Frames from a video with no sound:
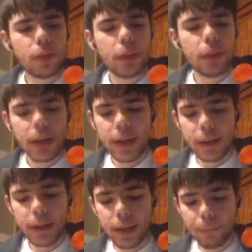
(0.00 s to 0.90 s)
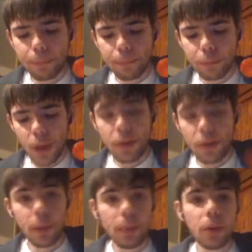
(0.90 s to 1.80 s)
The kind that, like, I've
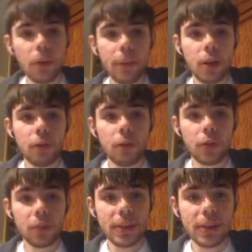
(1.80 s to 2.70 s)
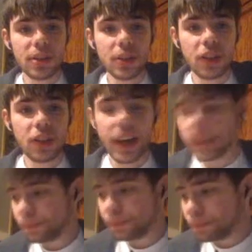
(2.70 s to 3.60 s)
heard people compare frozen pizza to, like,
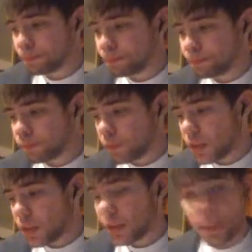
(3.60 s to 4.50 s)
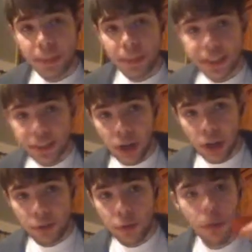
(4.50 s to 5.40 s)
they say the pepperoni tastes like
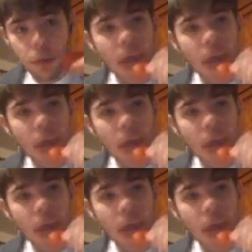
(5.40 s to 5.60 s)
dog food.